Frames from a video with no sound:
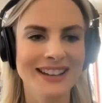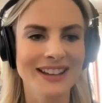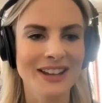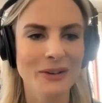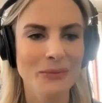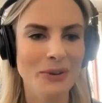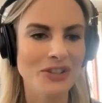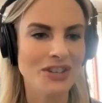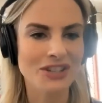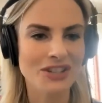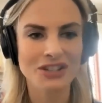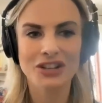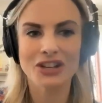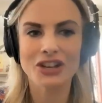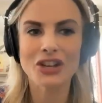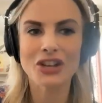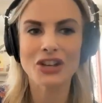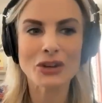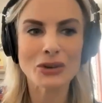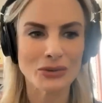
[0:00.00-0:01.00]
which is
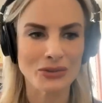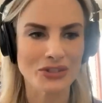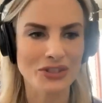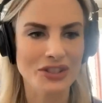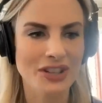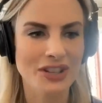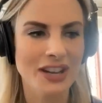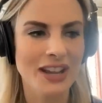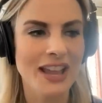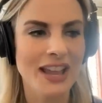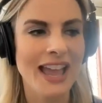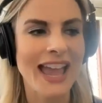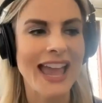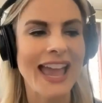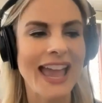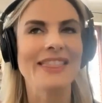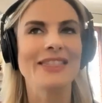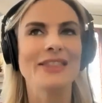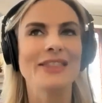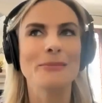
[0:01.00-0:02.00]
huge.
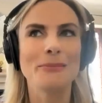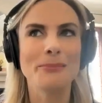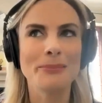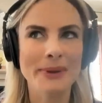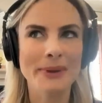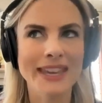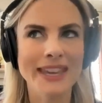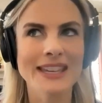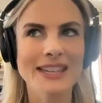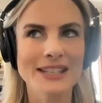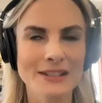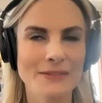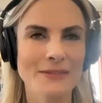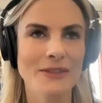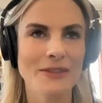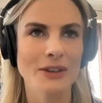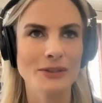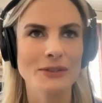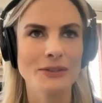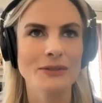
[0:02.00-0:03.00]
And the biggest of
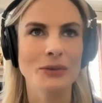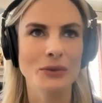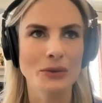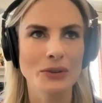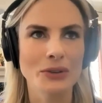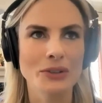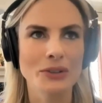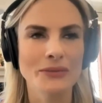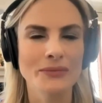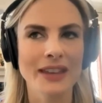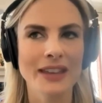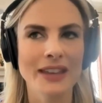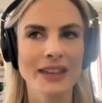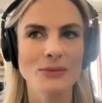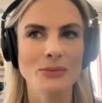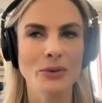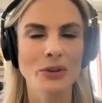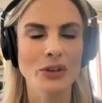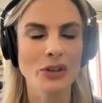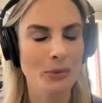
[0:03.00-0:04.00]
those four
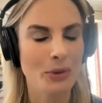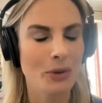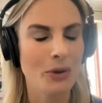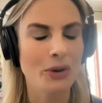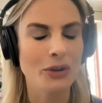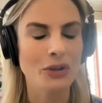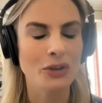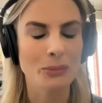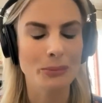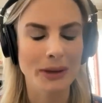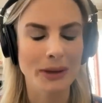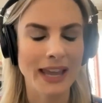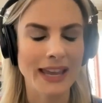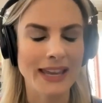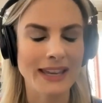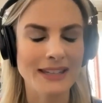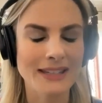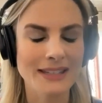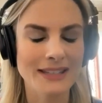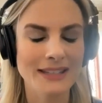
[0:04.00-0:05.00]
is what you put on your
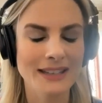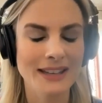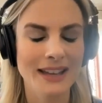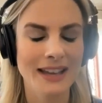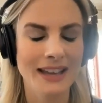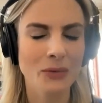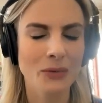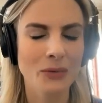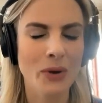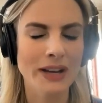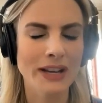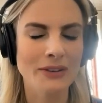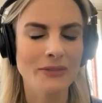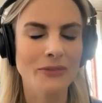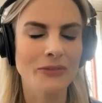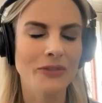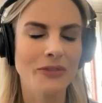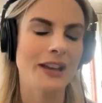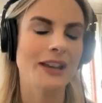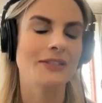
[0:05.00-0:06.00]
plate. 1 in
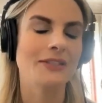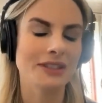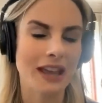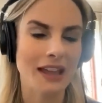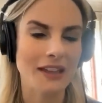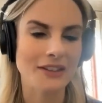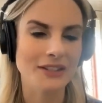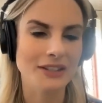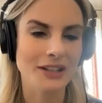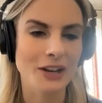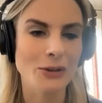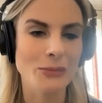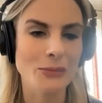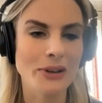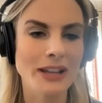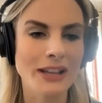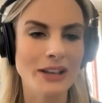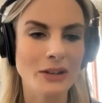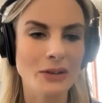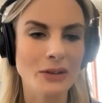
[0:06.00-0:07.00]
5 deaths
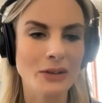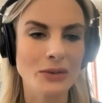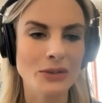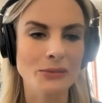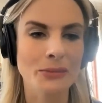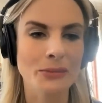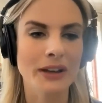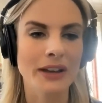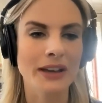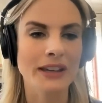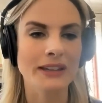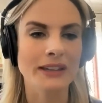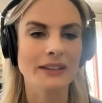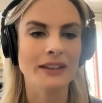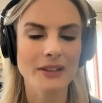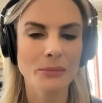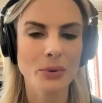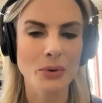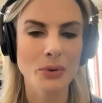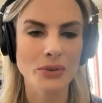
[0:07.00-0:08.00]
globally are caused by
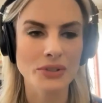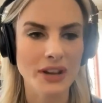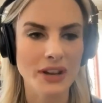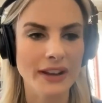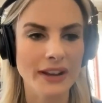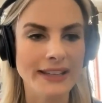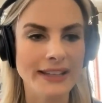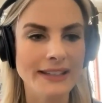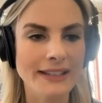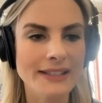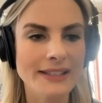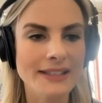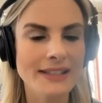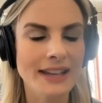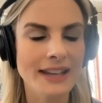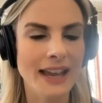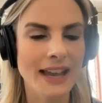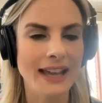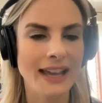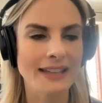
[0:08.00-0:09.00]
poor diets,
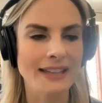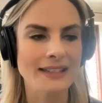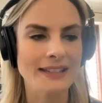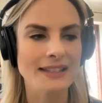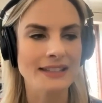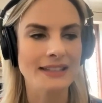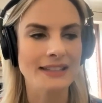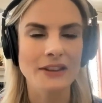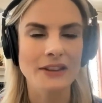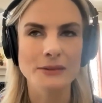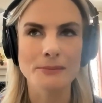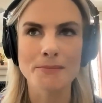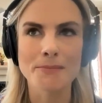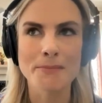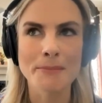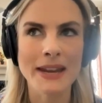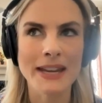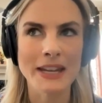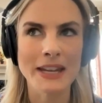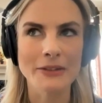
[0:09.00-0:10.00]
and there's
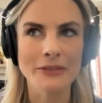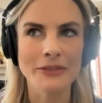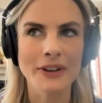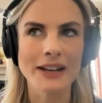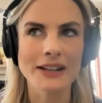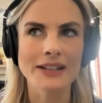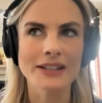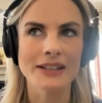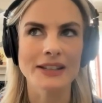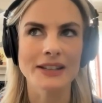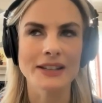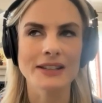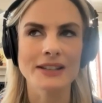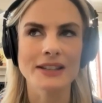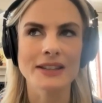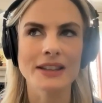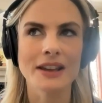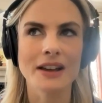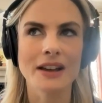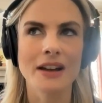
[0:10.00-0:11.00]
many factors
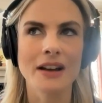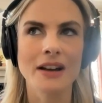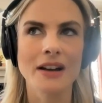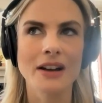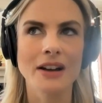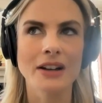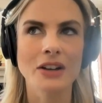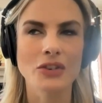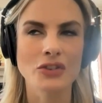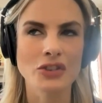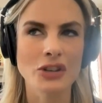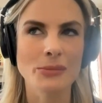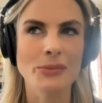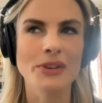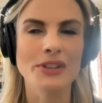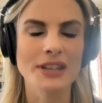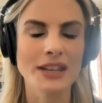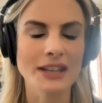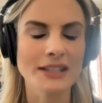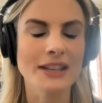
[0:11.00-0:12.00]
that are
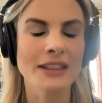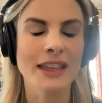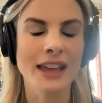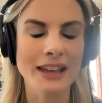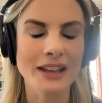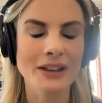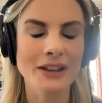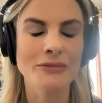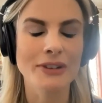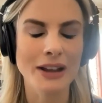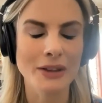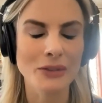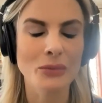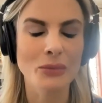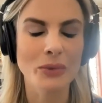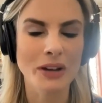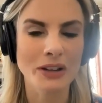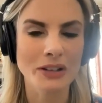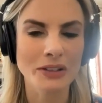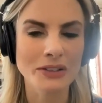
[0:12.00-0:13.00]
contributing to that around the
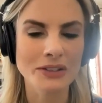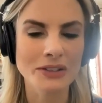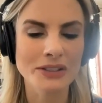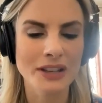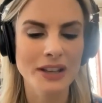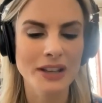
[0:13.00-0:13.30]
world,